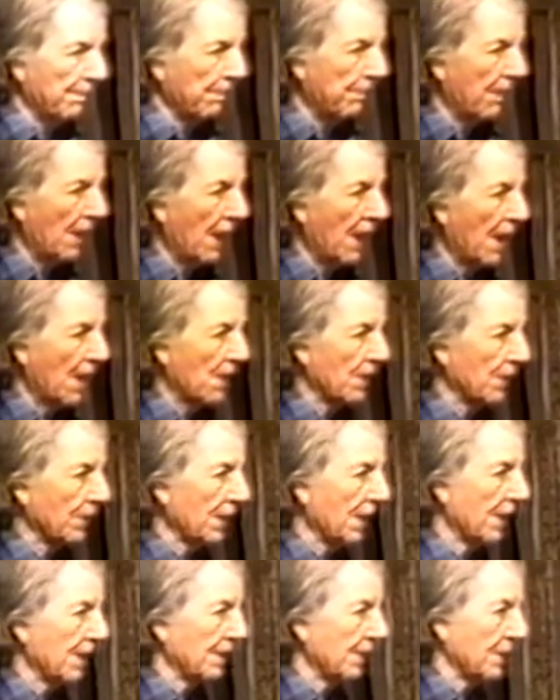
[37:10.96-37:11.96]
block.
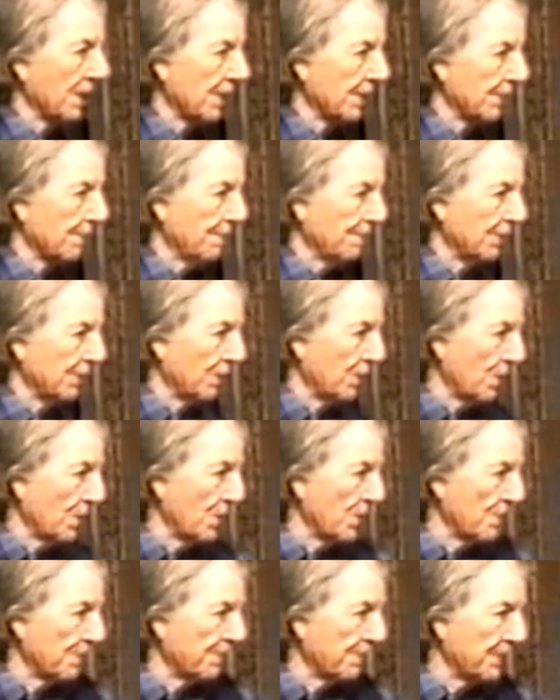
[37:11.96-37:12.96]
I've got a
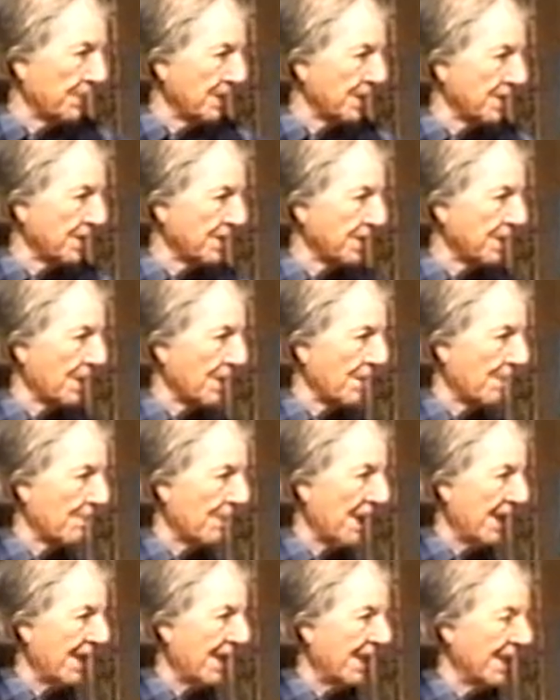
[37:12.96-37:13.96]
quilt piece there
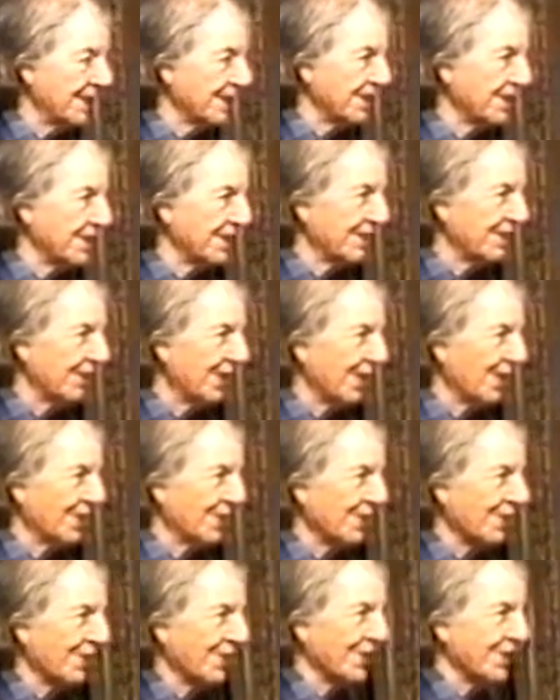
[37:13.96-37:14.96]
behind you. If you
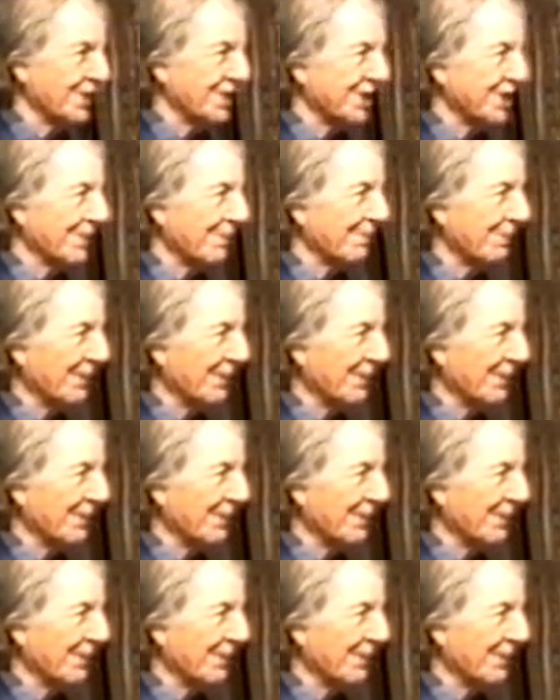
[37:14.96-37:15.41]
ought to reach up